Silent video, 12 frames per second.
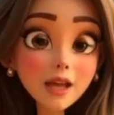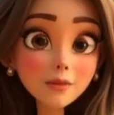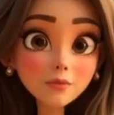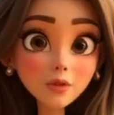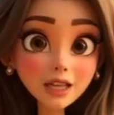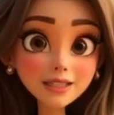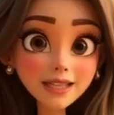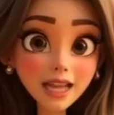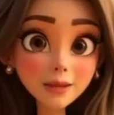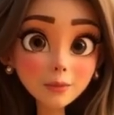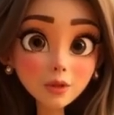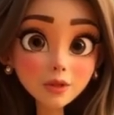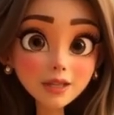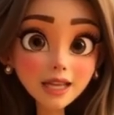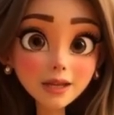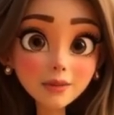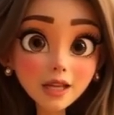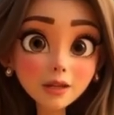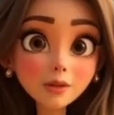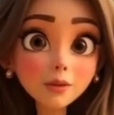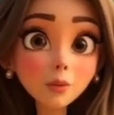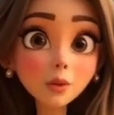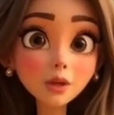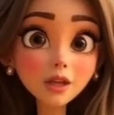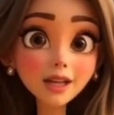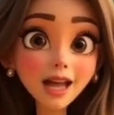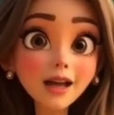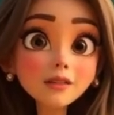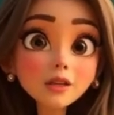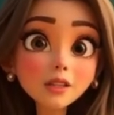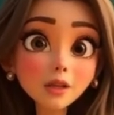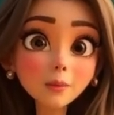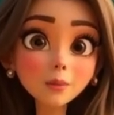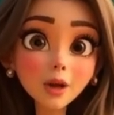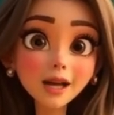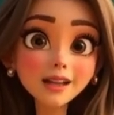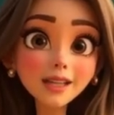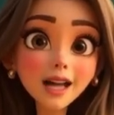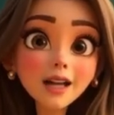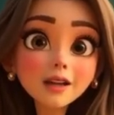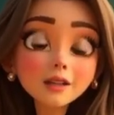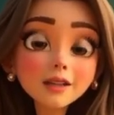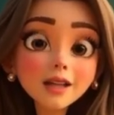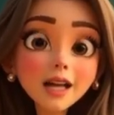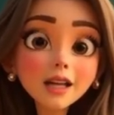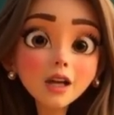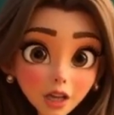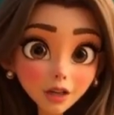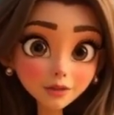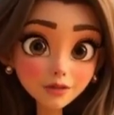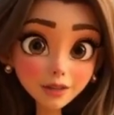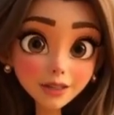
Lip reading: For example, give up, look after, break down, take off.